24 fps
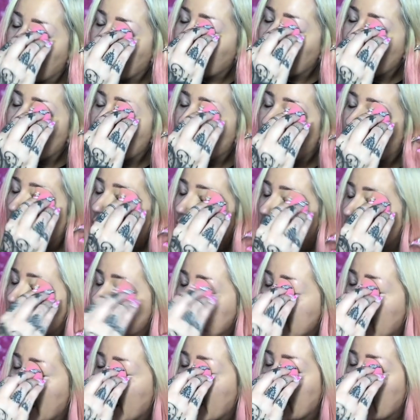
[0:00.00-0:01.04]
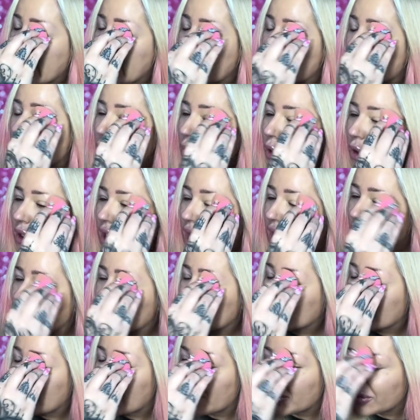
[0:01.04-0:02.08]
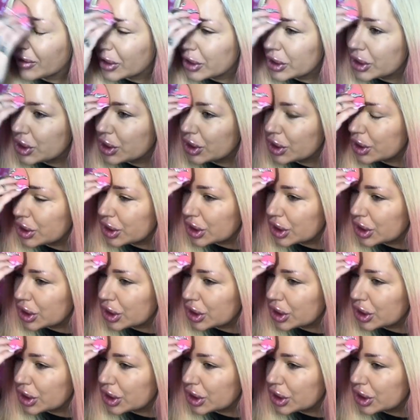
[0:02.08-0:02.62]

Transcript: if you want a more natural coverage,